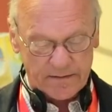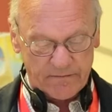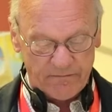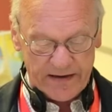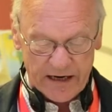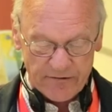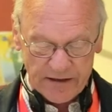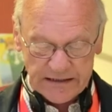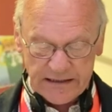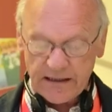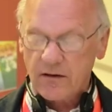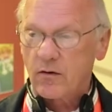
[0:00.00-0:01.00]

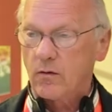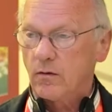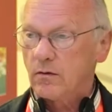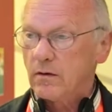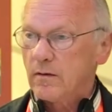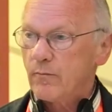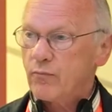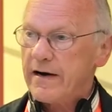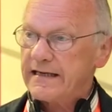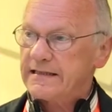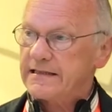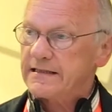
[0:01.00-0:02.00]
variously call
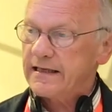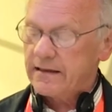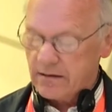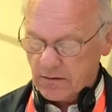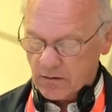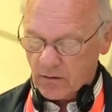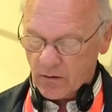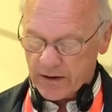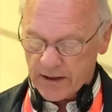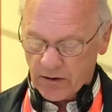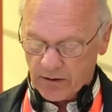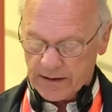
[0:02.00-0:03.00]
practicing or
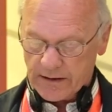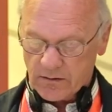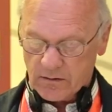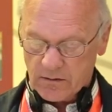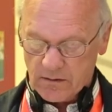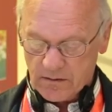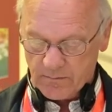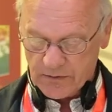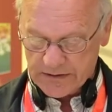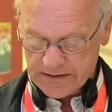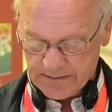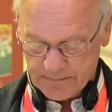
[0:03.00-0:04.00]
canonical
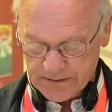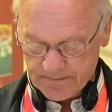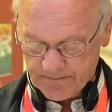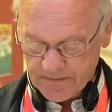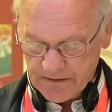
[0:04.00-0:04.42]
Muslims.